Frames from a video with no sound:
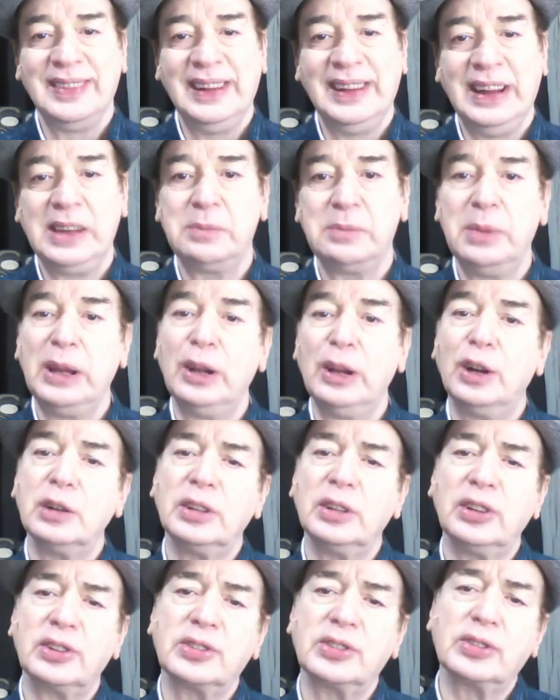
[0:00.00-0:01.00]
it belongs
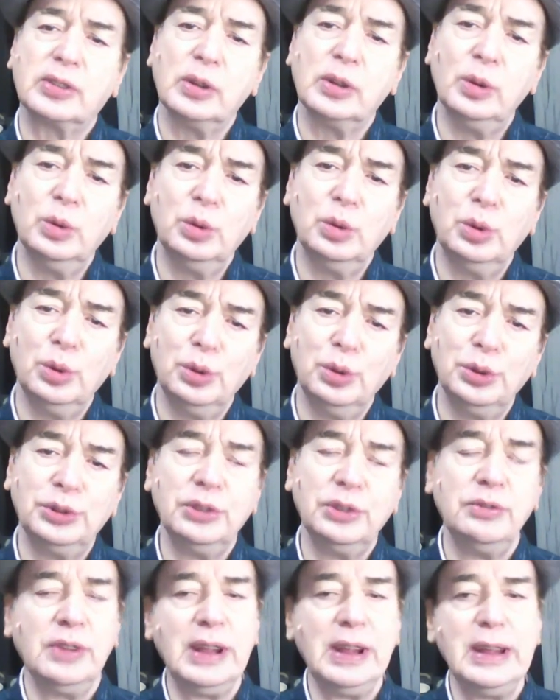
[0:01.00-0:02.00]

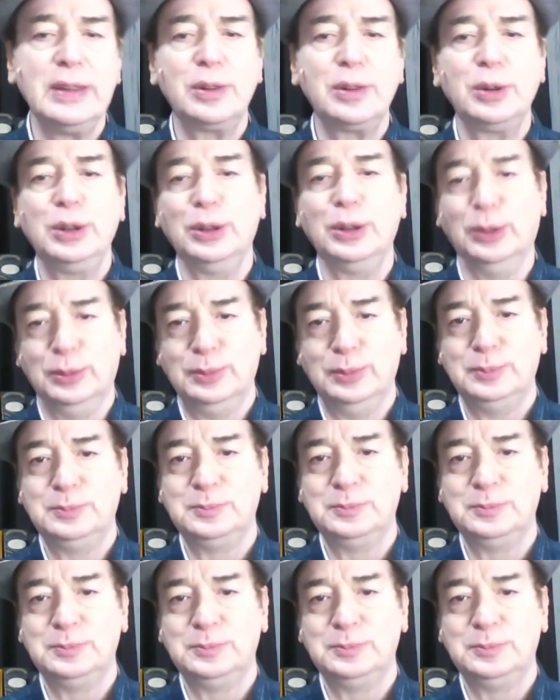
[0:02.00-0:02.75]
exclusively to you